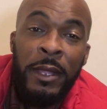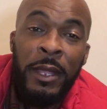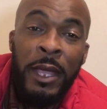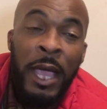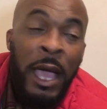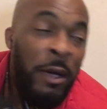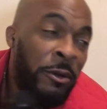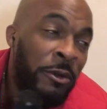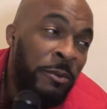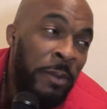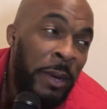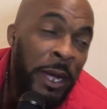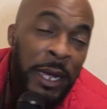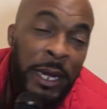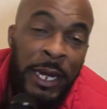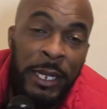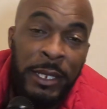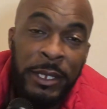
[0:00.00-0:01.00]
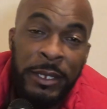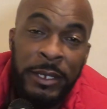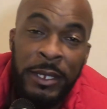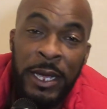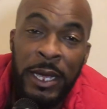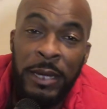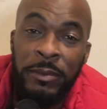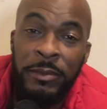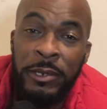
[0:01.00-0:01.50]
I was married at the
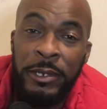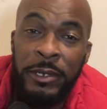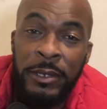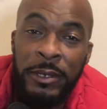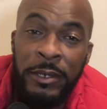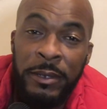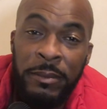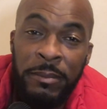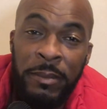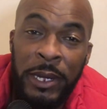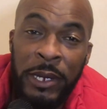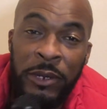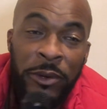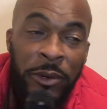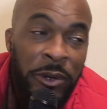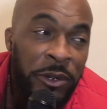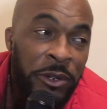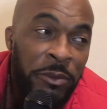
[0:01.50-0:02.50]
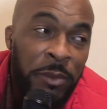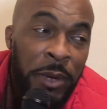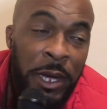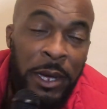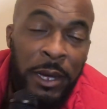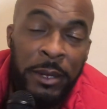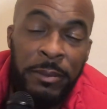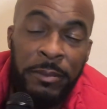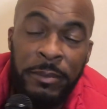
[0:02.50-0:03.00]
time to my daughter's
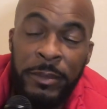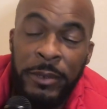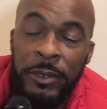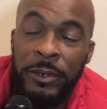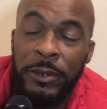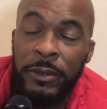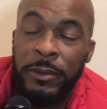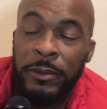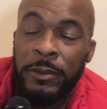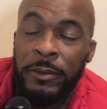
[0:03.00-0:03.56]
mom, so,